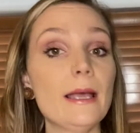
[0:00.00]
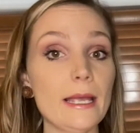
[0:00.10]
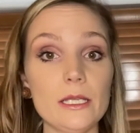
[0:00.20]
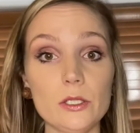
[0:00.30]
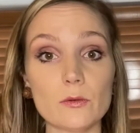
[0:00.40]

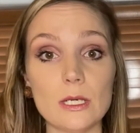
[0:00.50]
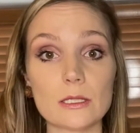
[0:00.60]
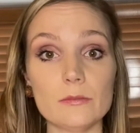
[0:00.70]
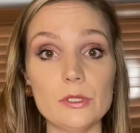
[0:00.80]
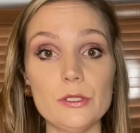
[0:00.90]
and you're
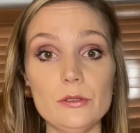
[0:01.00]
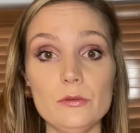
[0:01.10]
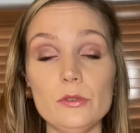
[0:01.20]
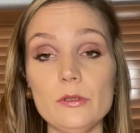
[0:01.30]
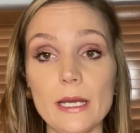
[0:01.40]
welcome
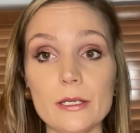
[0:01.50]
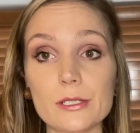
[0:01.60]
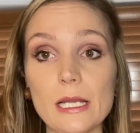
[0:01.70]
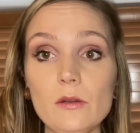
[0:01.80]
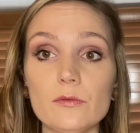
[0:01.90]
to do that
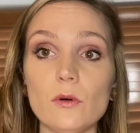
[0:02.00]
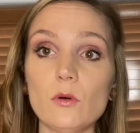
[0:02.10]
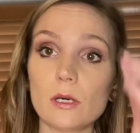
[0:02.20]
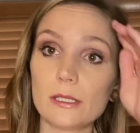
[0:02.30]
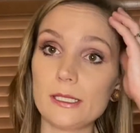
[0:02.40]
yourself
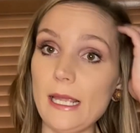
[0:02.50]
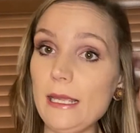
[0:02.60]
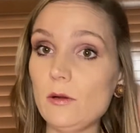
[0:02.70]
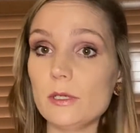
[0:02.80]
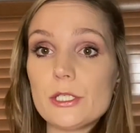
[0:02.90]
or
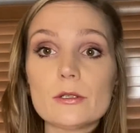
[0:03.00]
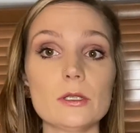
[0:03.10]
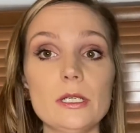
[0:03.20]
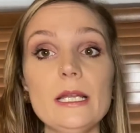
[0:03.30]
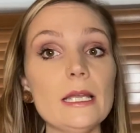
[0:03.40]
take what you're
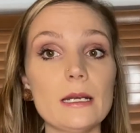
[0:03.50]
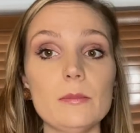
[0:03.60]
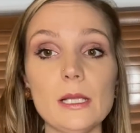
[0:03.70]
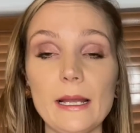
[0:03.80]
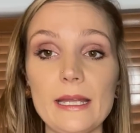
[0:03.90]
learning and
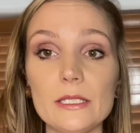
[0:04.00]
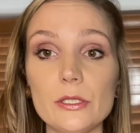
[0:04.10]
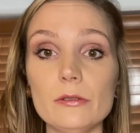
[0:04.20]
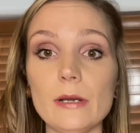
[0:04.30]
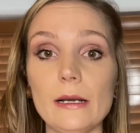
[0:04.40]
apply it
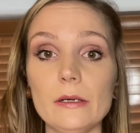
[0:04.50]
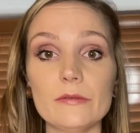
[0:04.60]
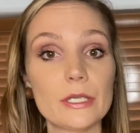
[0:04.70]
to however you